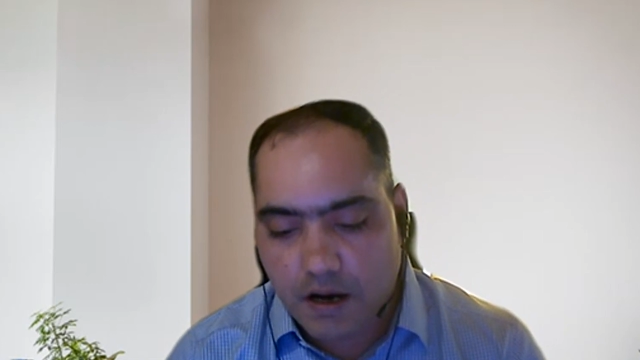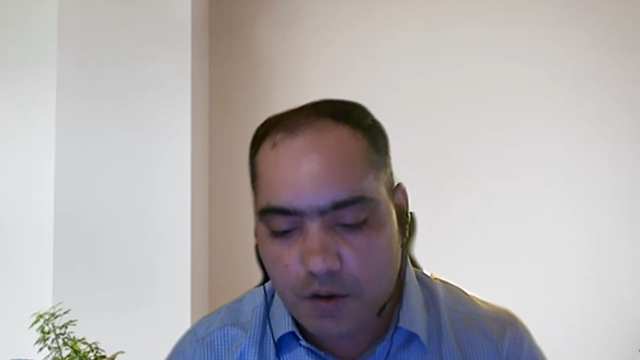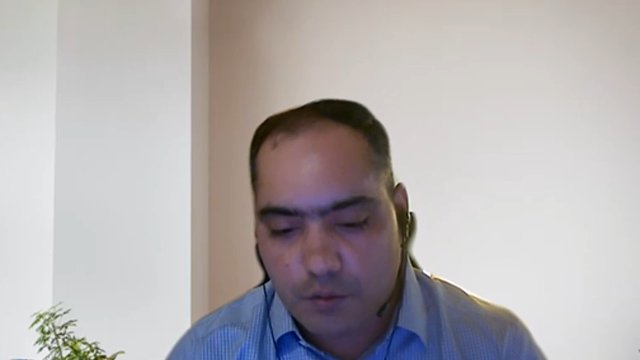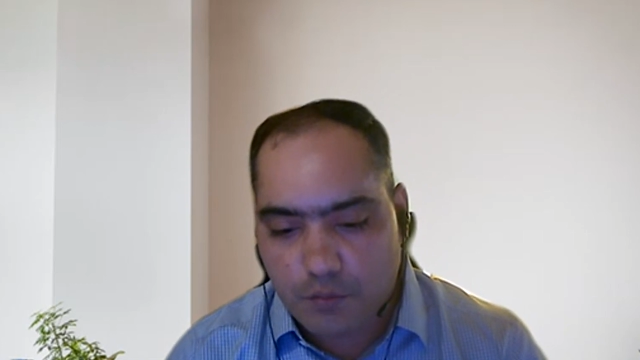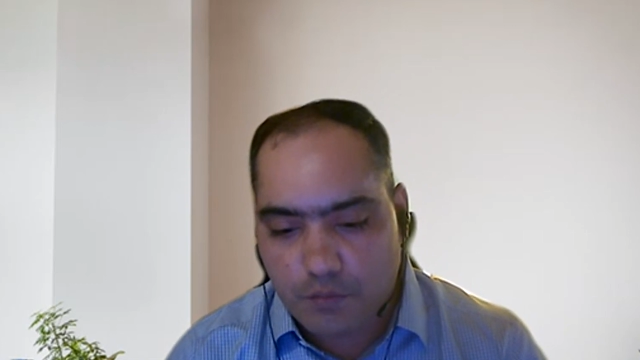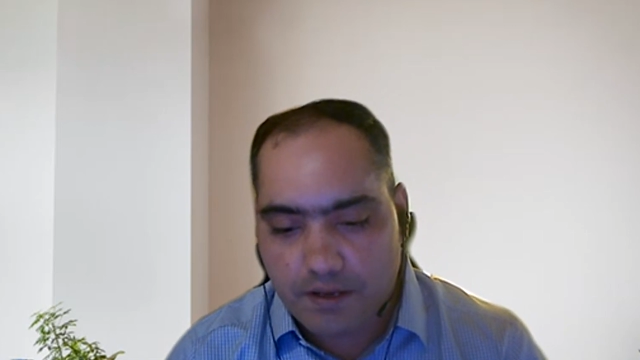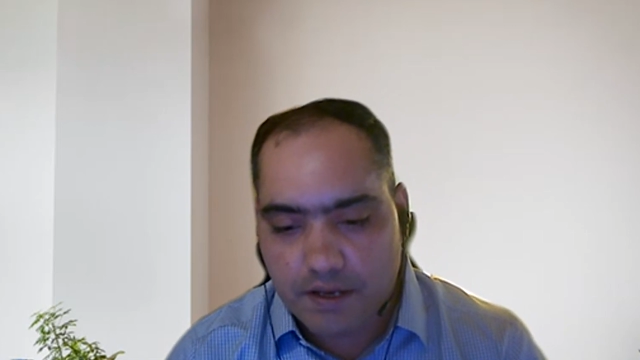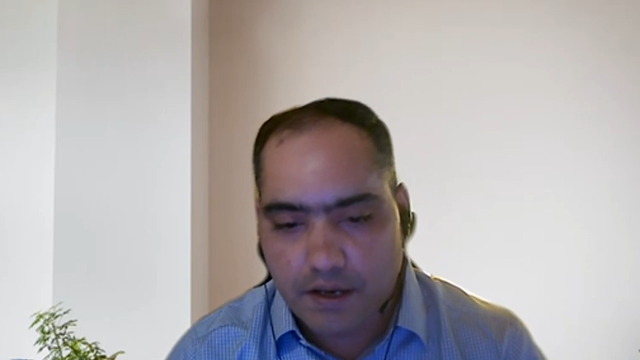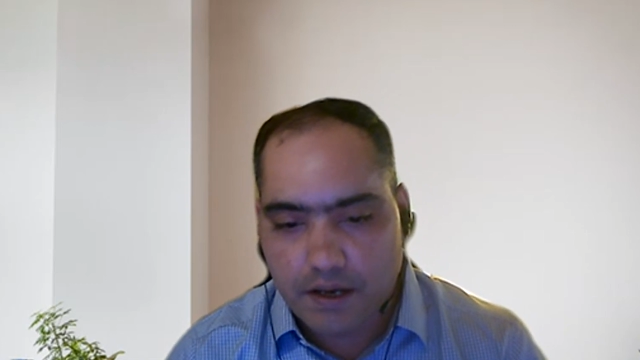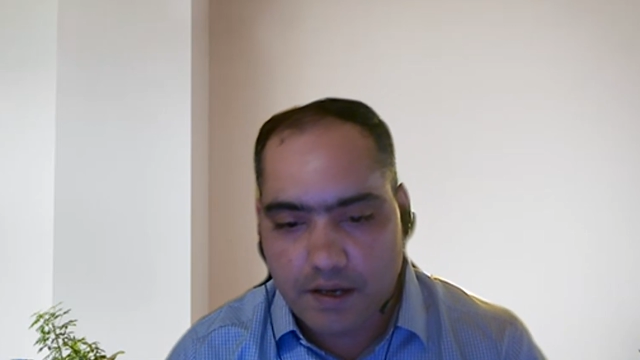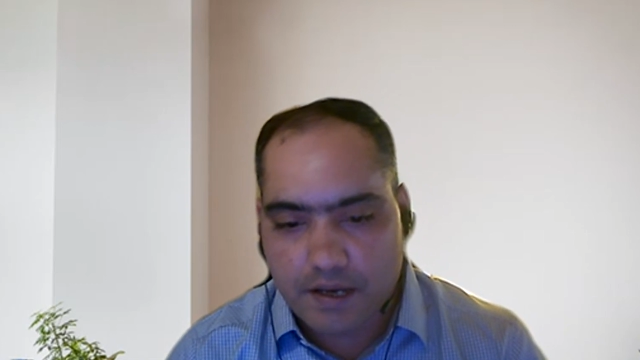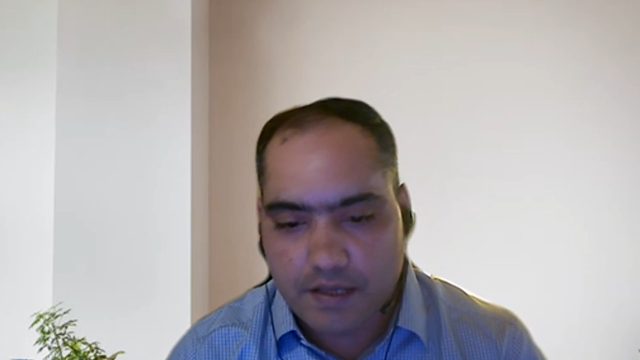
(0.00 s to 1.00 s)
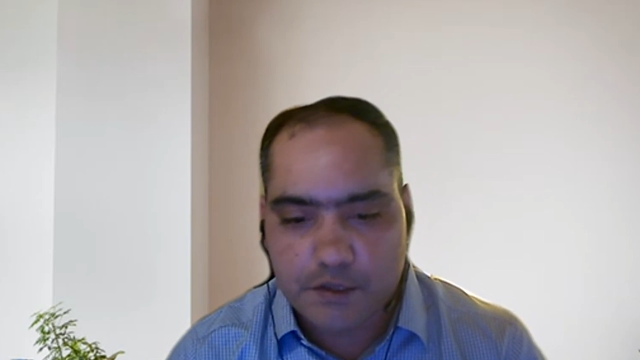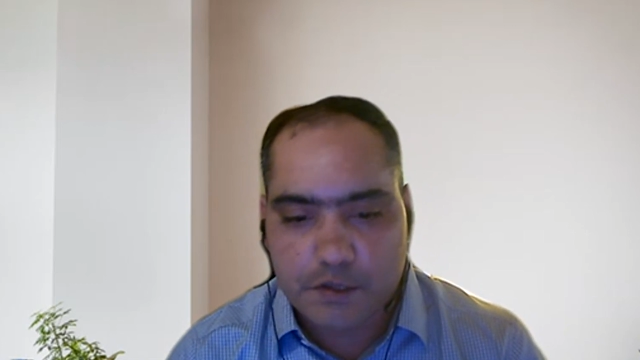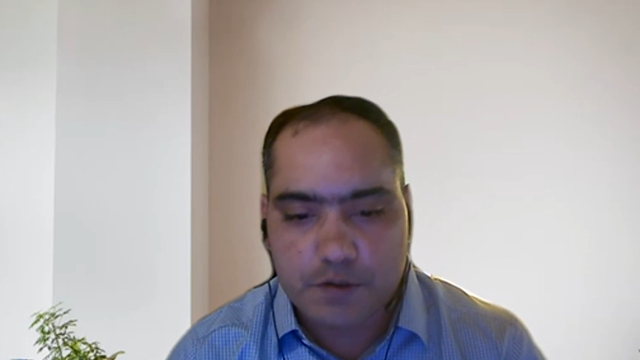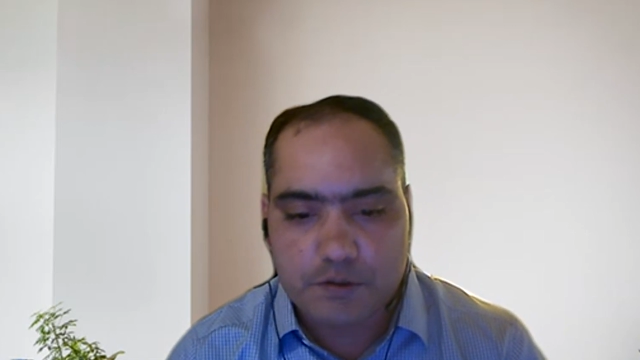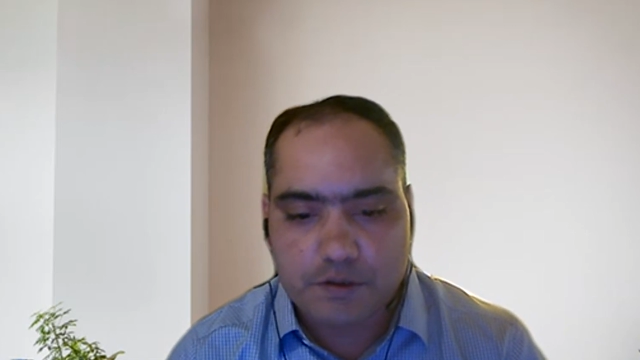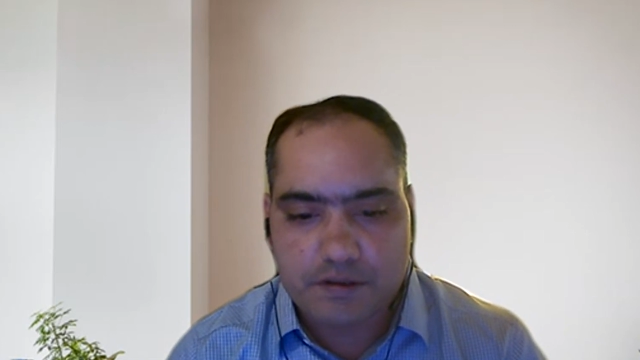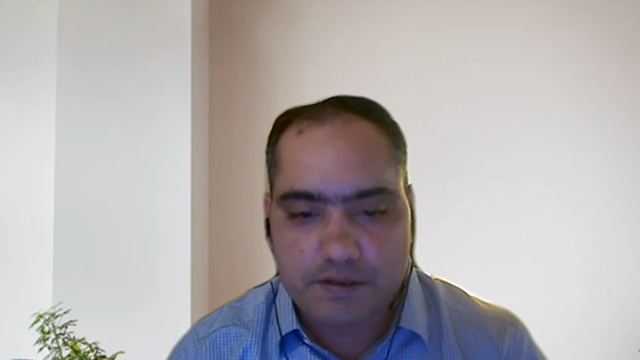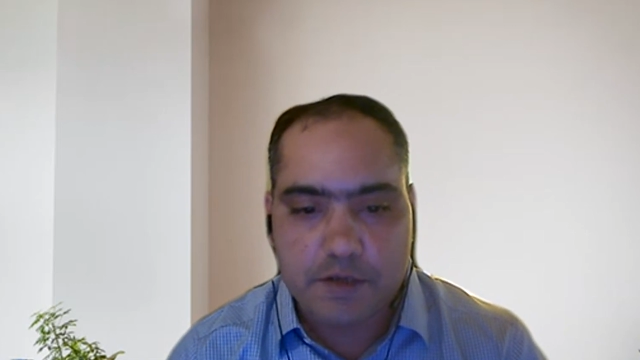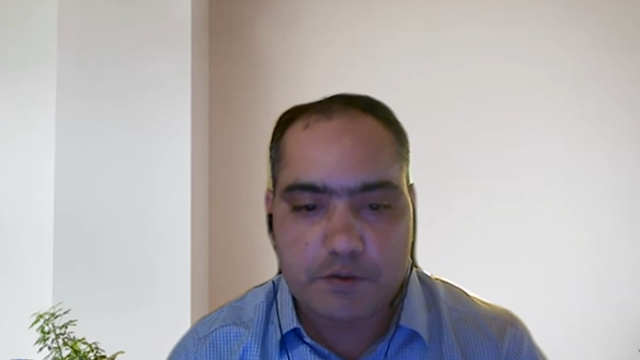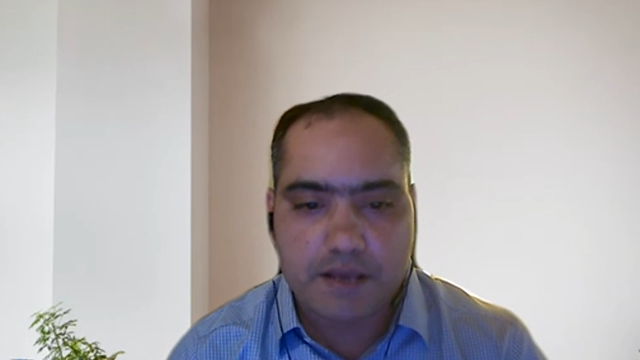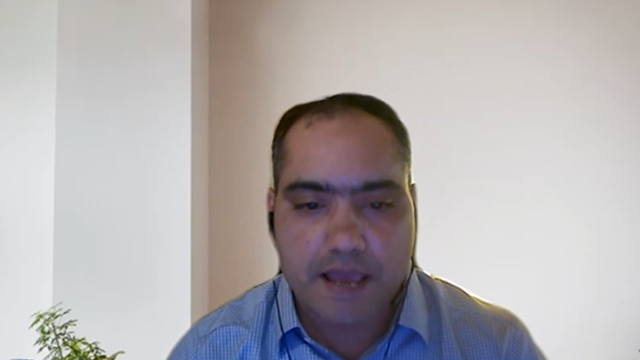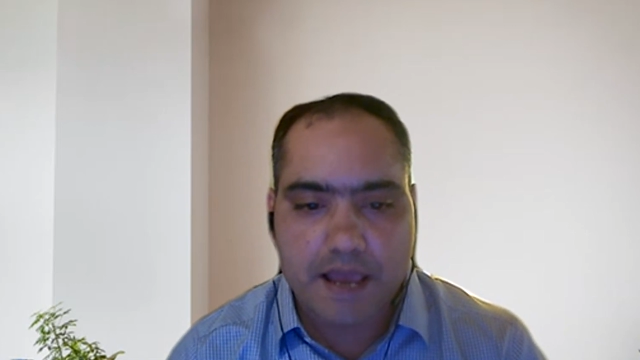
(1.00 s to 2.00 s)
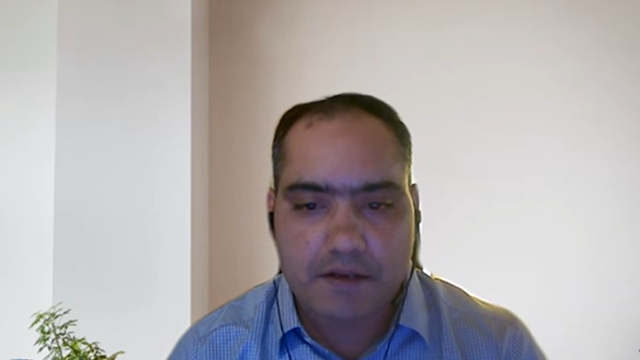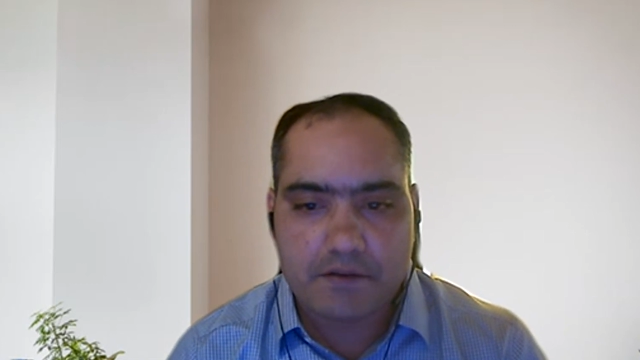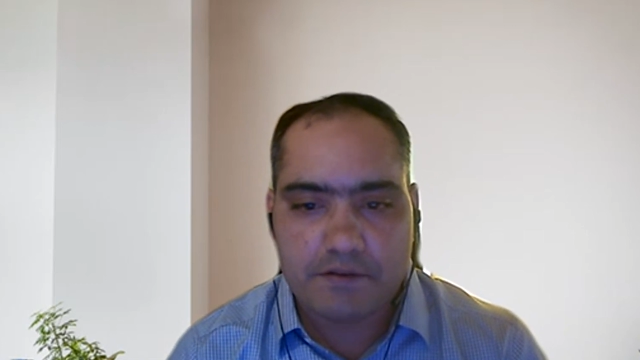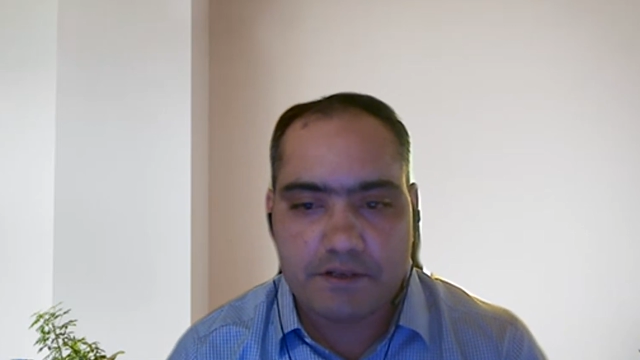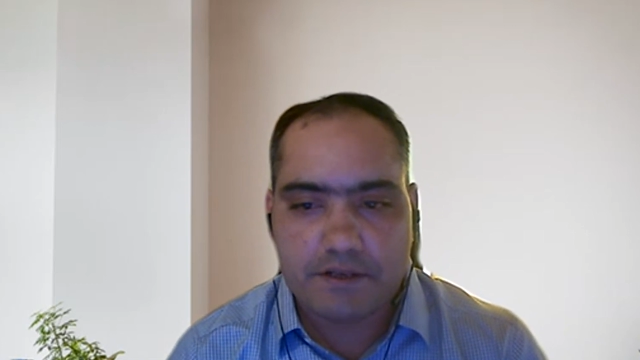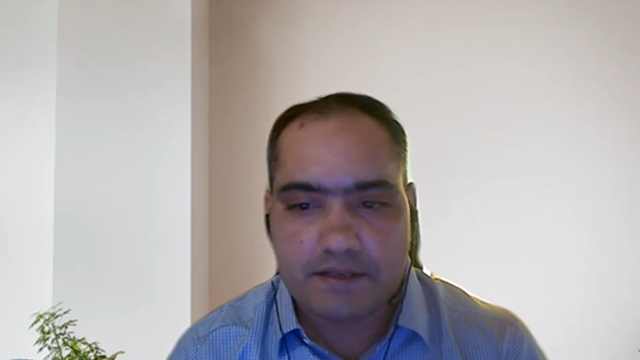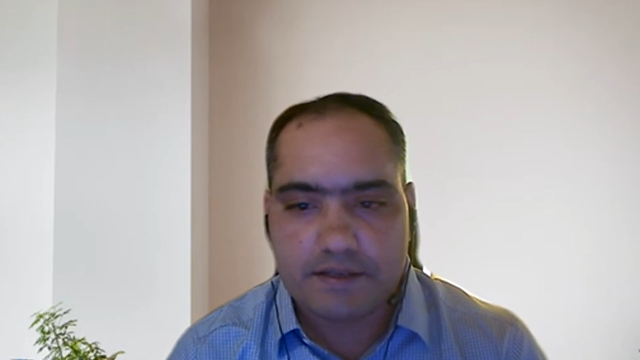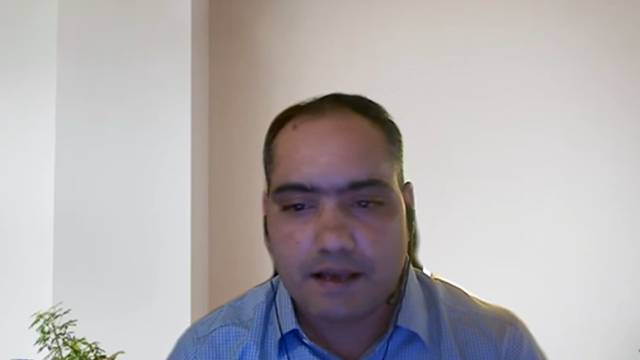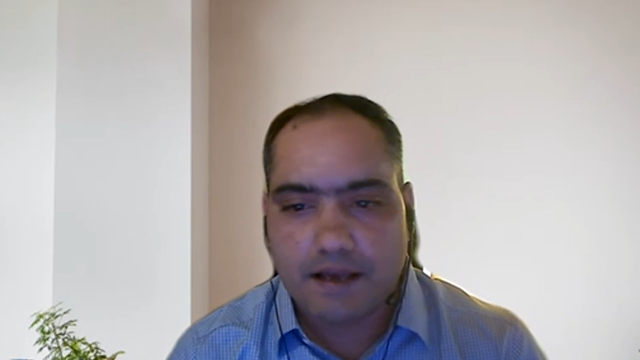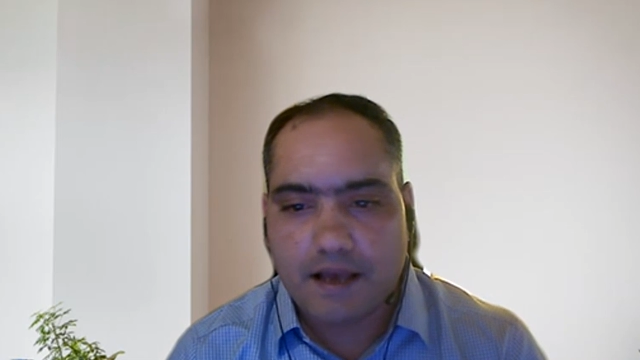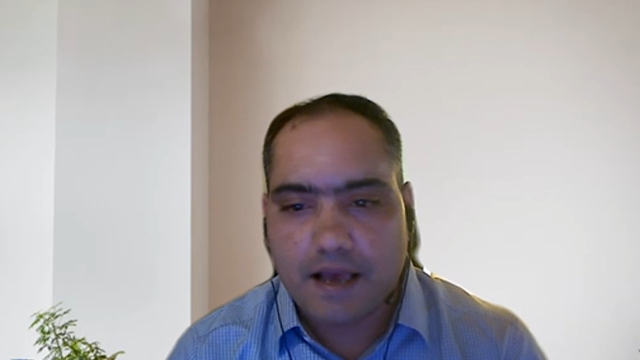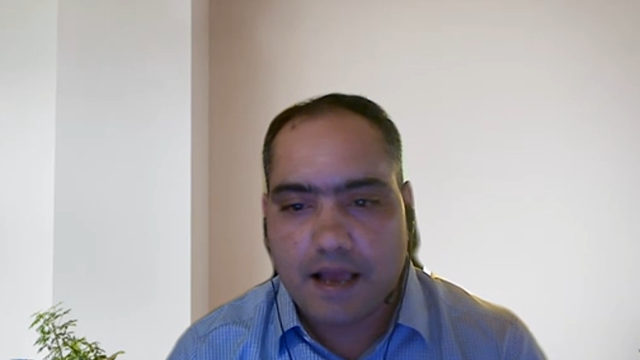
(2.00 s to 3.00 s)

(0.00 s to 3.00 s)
how do we execute day-to-day activities,